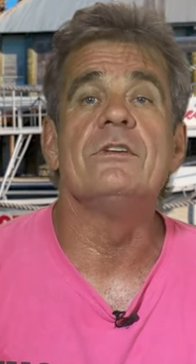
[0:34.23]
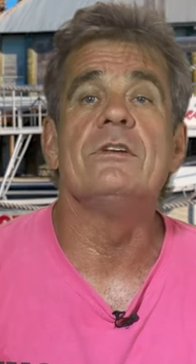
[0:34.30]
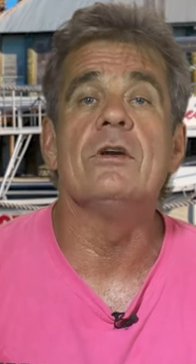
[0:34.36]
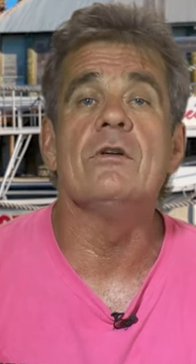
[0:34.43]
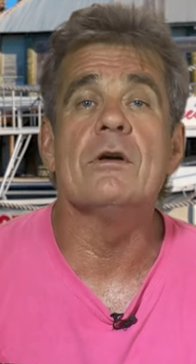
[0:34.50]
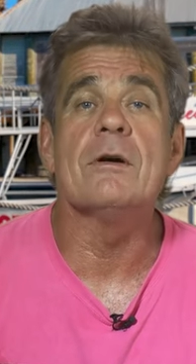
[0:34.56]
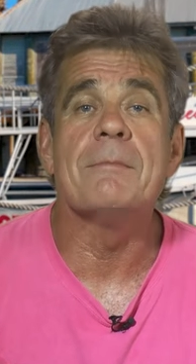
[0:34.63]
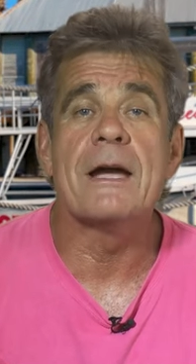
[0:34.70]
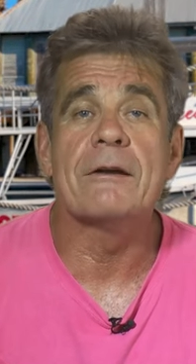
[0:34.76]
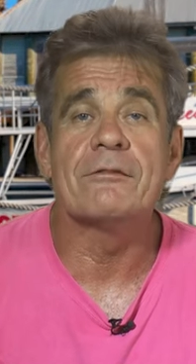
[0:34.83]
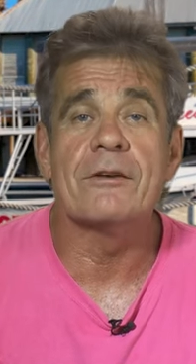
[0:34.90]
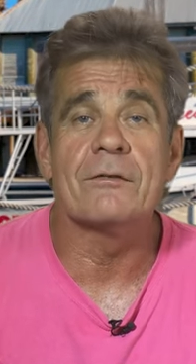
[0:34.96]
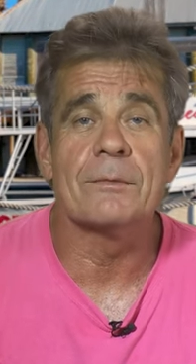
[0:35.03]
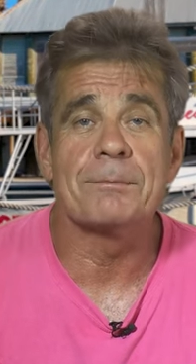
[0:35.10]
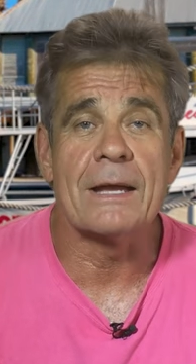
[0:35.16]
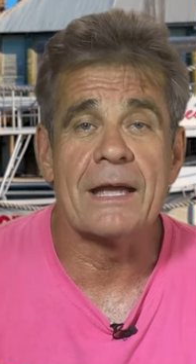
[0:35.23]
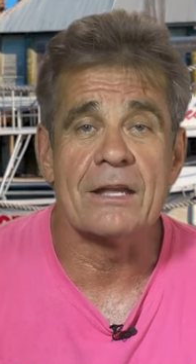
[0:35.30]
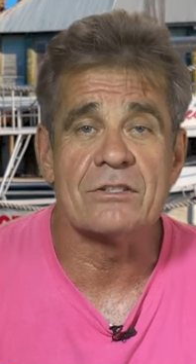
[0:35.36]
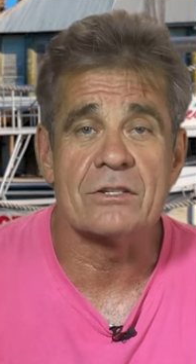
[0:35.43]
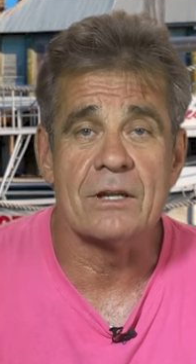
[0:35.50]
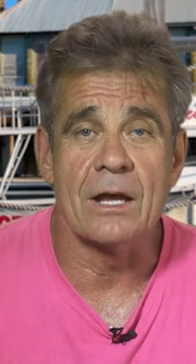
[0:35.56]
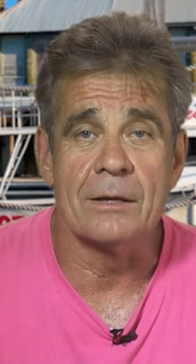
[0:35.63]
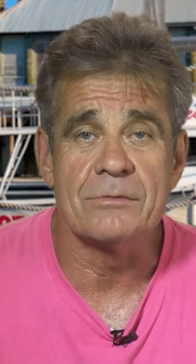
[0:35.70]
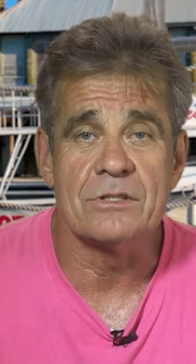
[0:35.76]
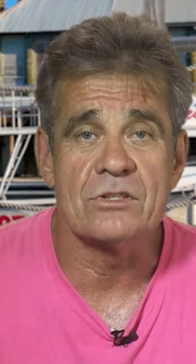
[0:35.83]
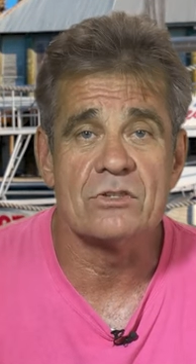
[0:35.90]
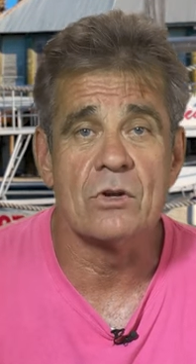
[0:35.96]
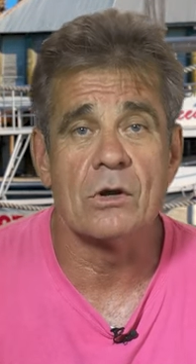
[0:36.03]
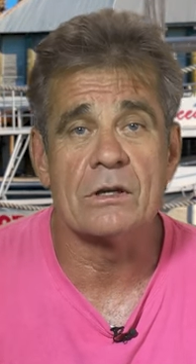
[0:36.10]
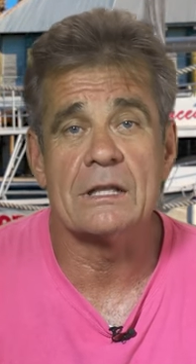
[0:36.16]
two of my favorite
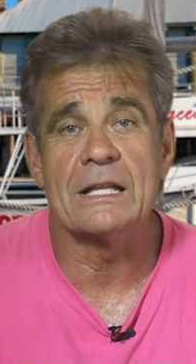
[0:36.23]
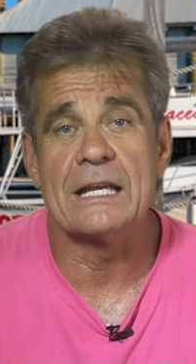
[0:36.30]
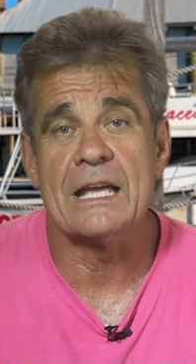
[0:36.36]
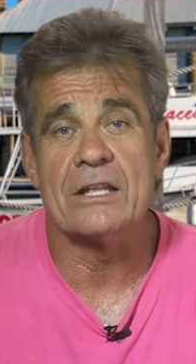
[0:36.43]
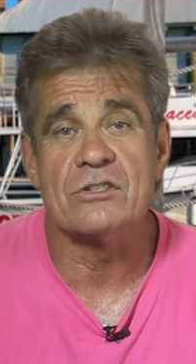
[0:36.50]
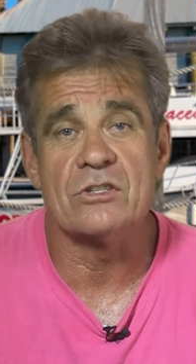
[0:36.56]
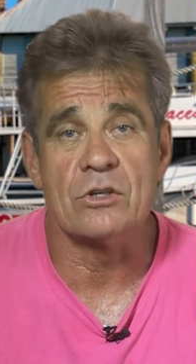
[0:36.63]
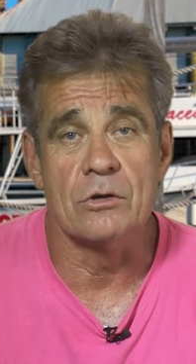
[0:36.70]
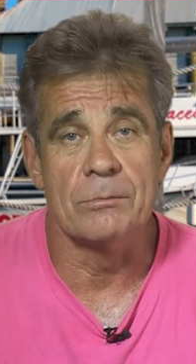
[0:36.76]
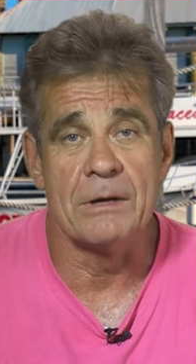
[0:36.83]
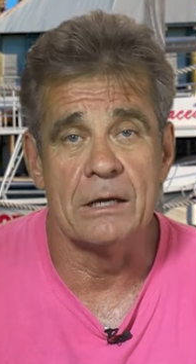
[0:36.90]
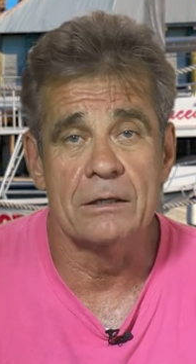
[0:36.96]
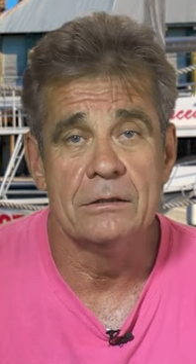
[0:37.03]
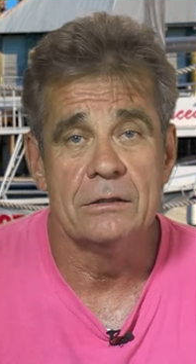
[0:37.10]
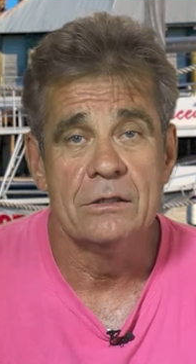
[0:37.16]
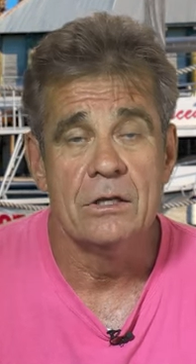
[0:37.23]
pastimes, snorkeling and scuba.